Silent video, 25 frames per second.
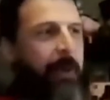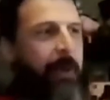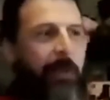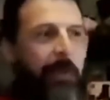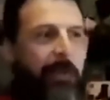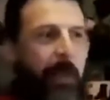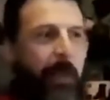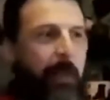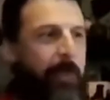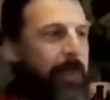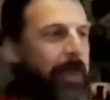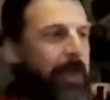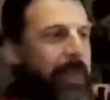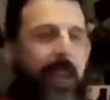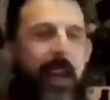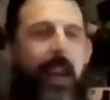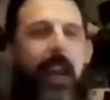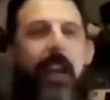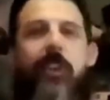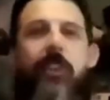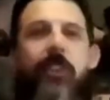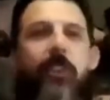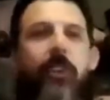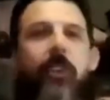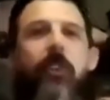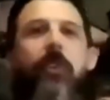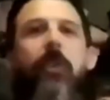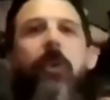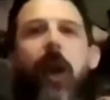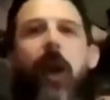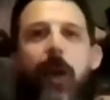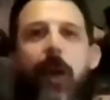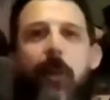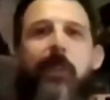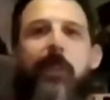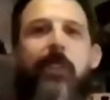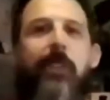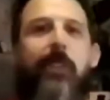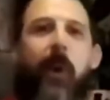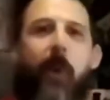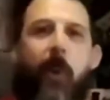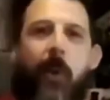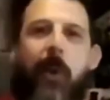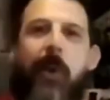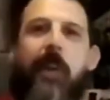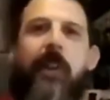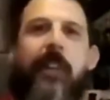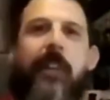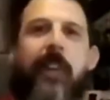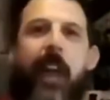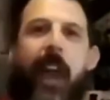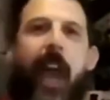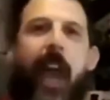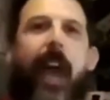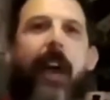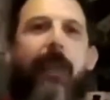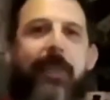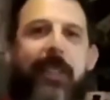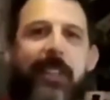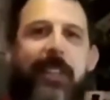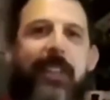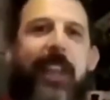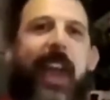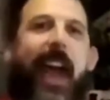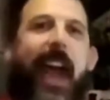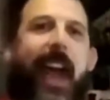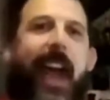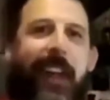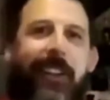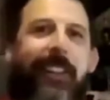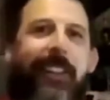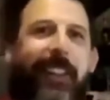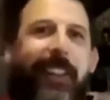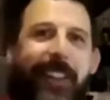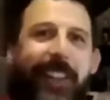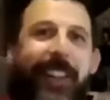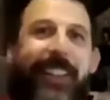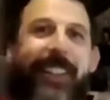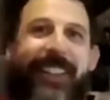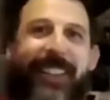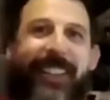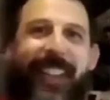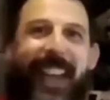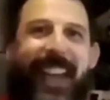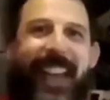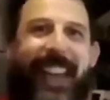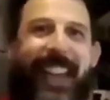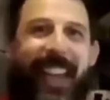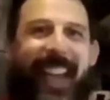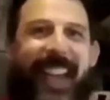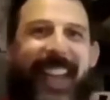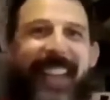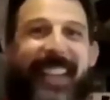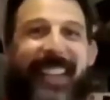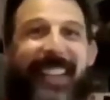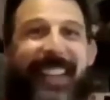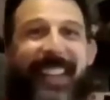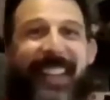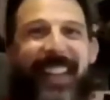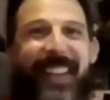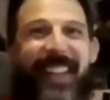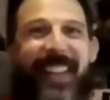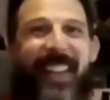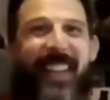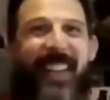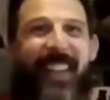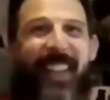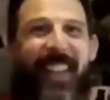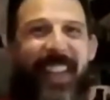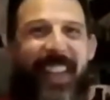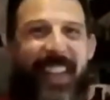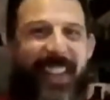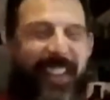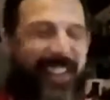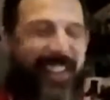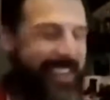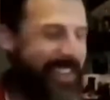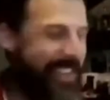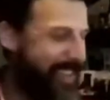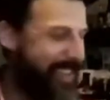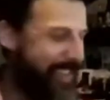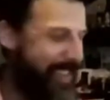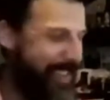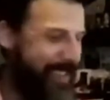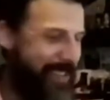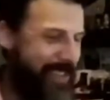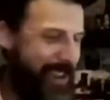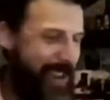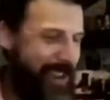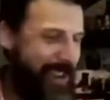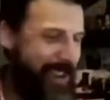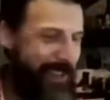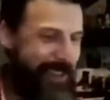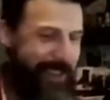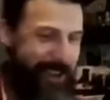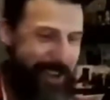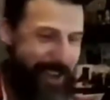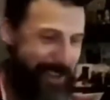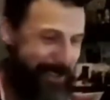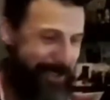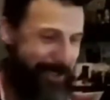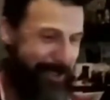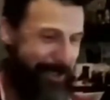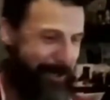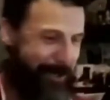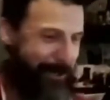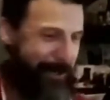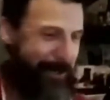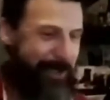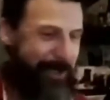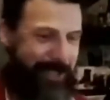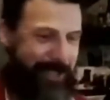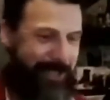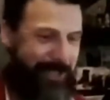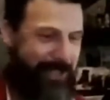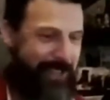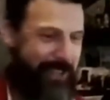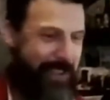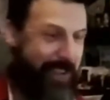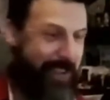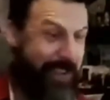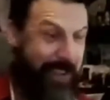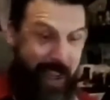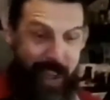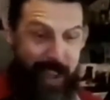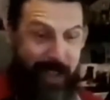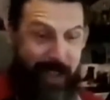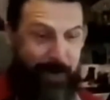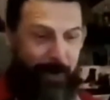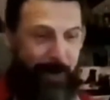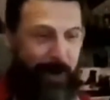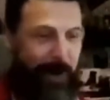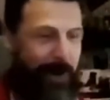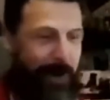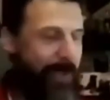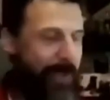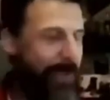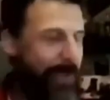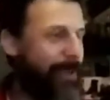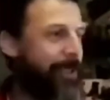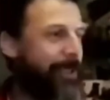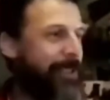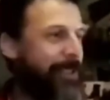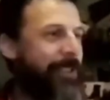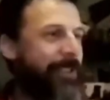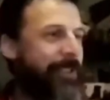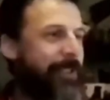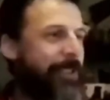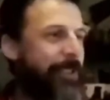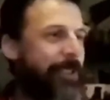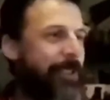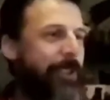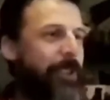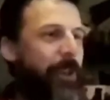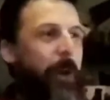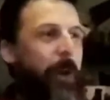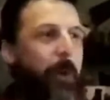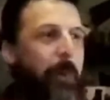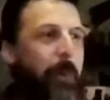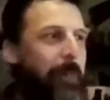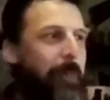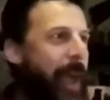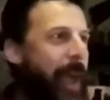something that I knew I was going to have to tackle. like the Duck Dodgers was again one of those so